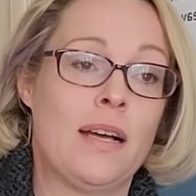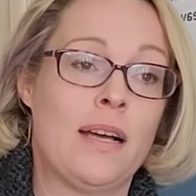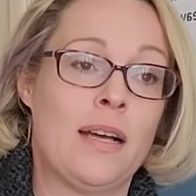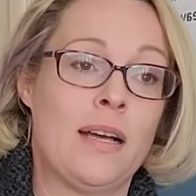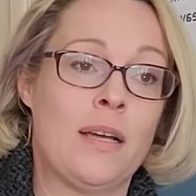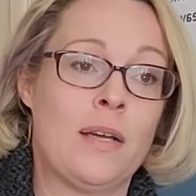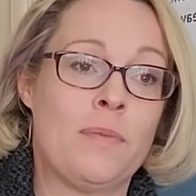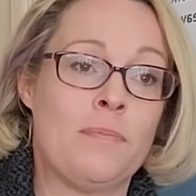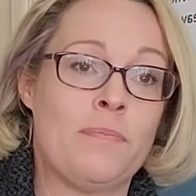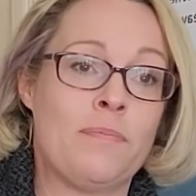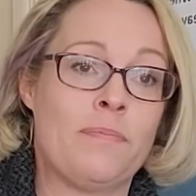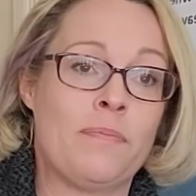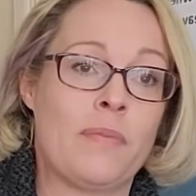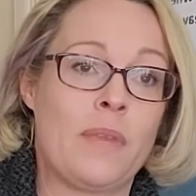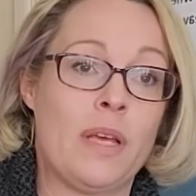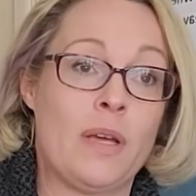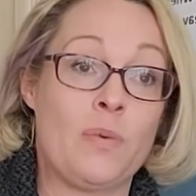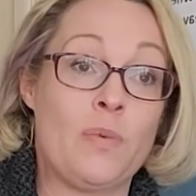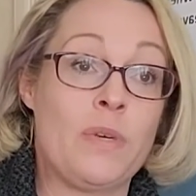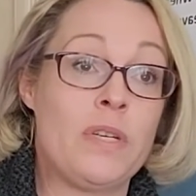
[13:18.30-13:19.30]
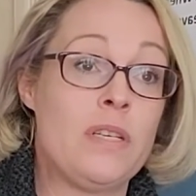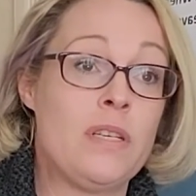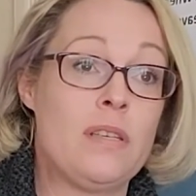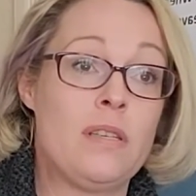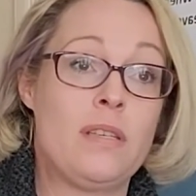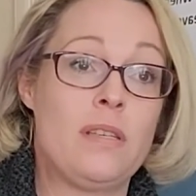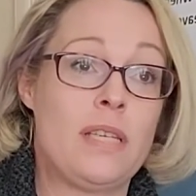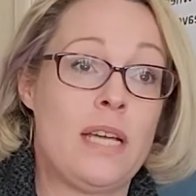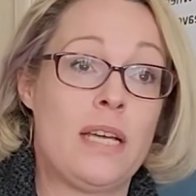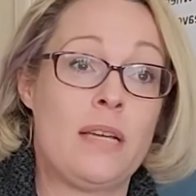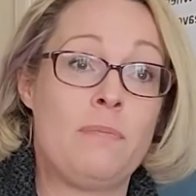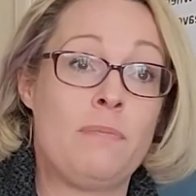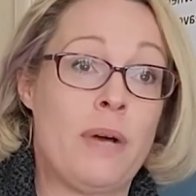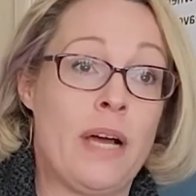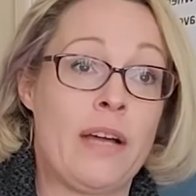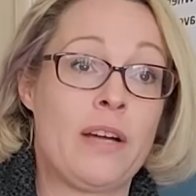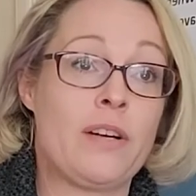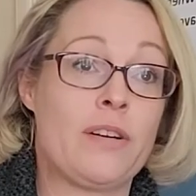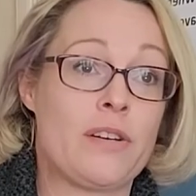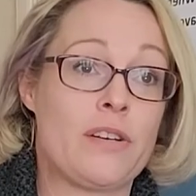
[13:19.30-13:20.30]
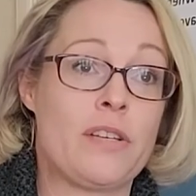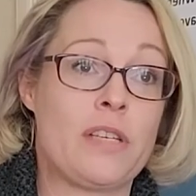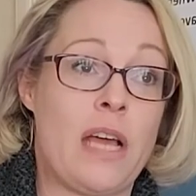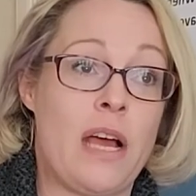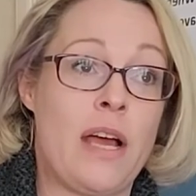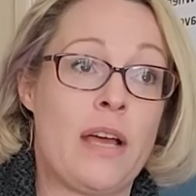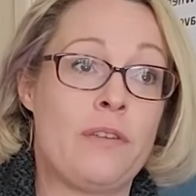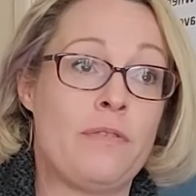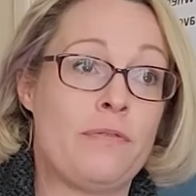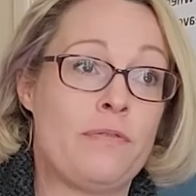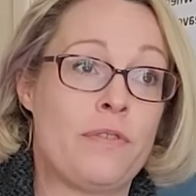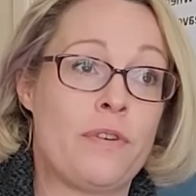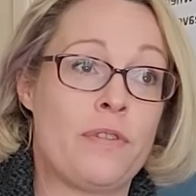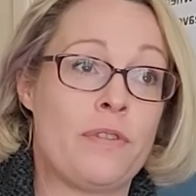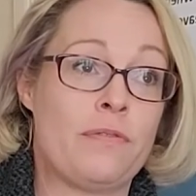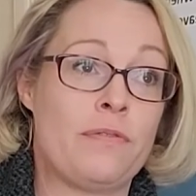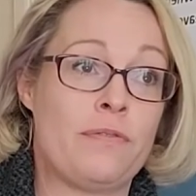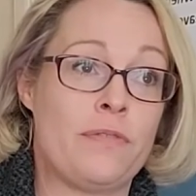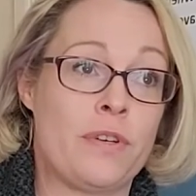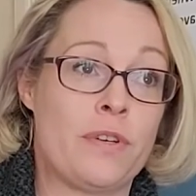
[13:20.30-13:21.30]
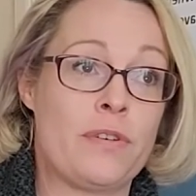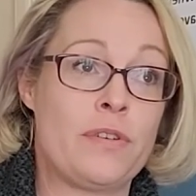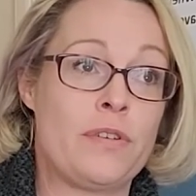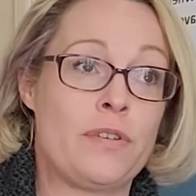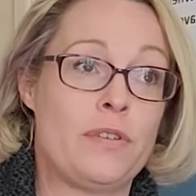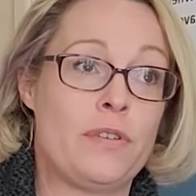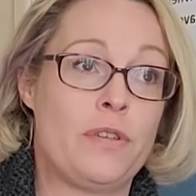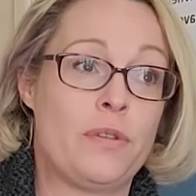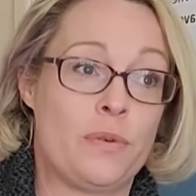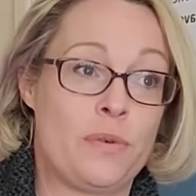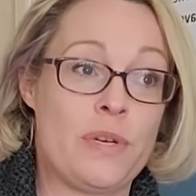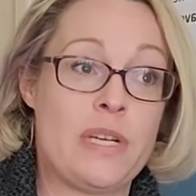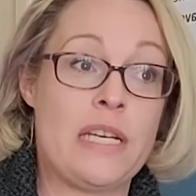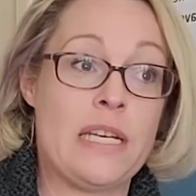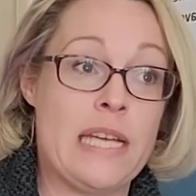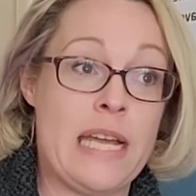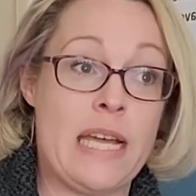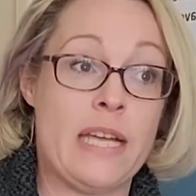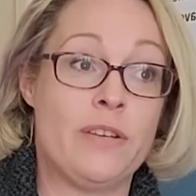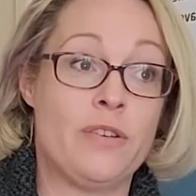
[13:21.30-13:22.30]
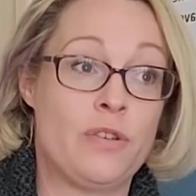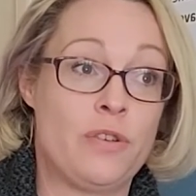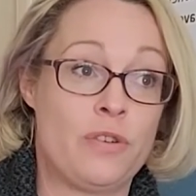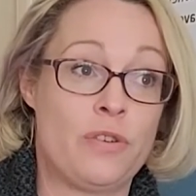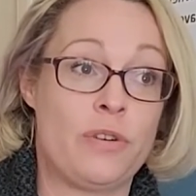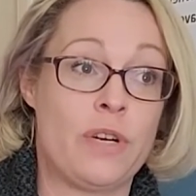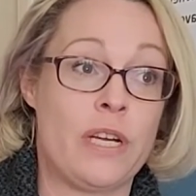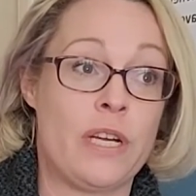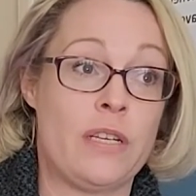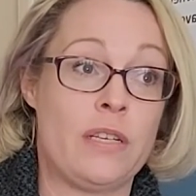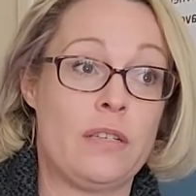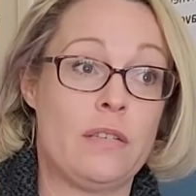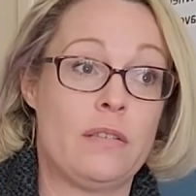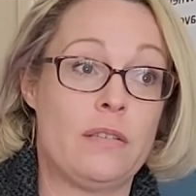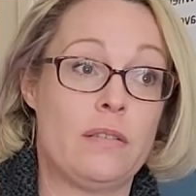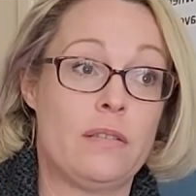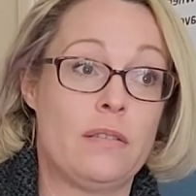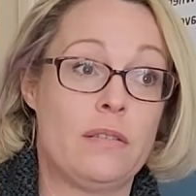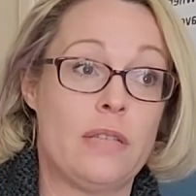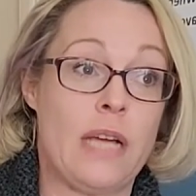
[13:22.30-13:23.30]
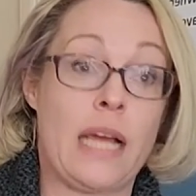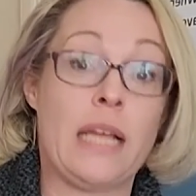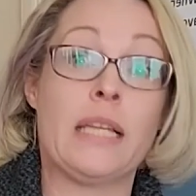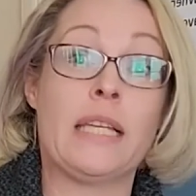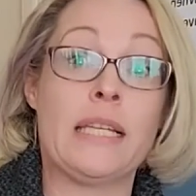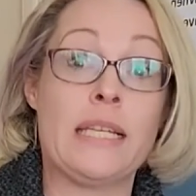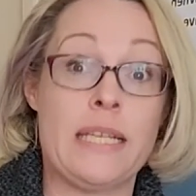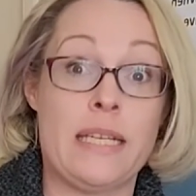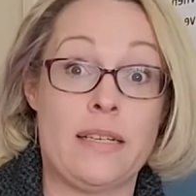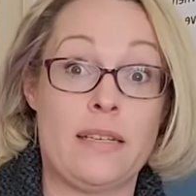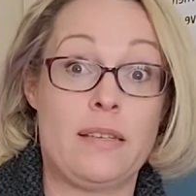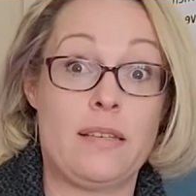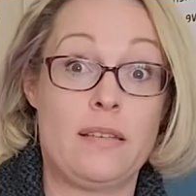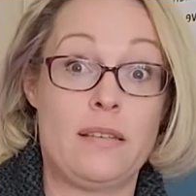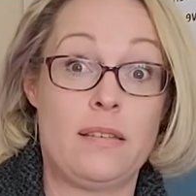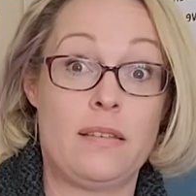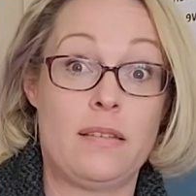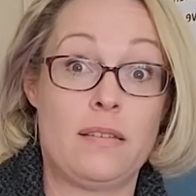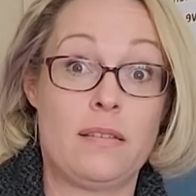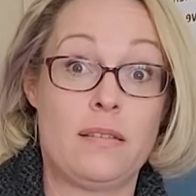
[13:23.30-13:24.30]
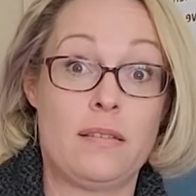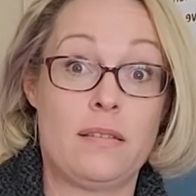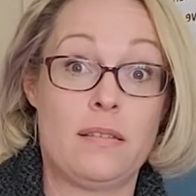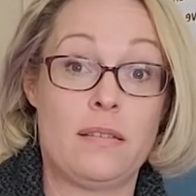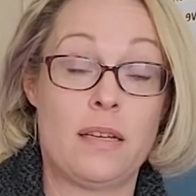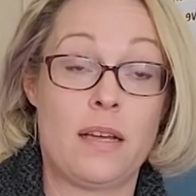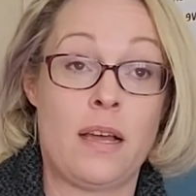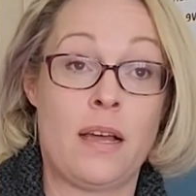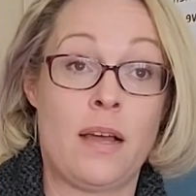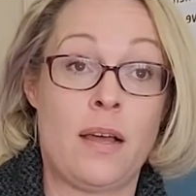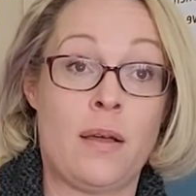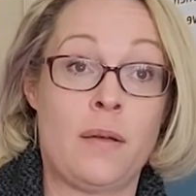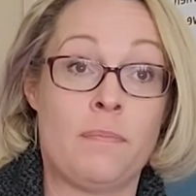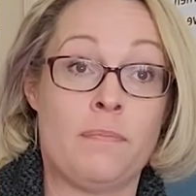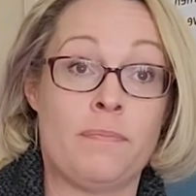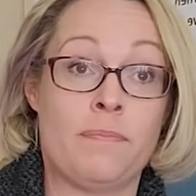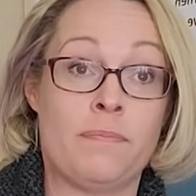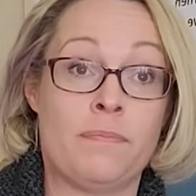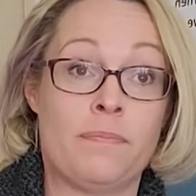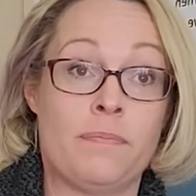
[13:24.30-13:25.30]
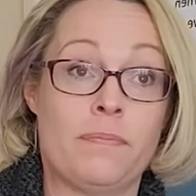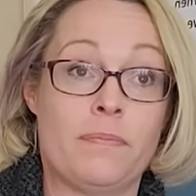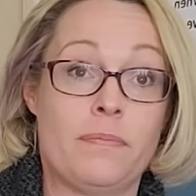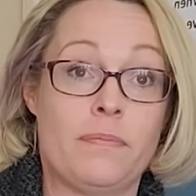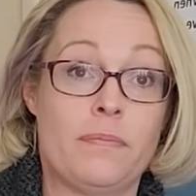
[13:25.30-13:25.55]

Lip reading: Mm-hmm. And we stayed by her side for the first 3 days straight, mm-hmm. at least. Mm-hmm.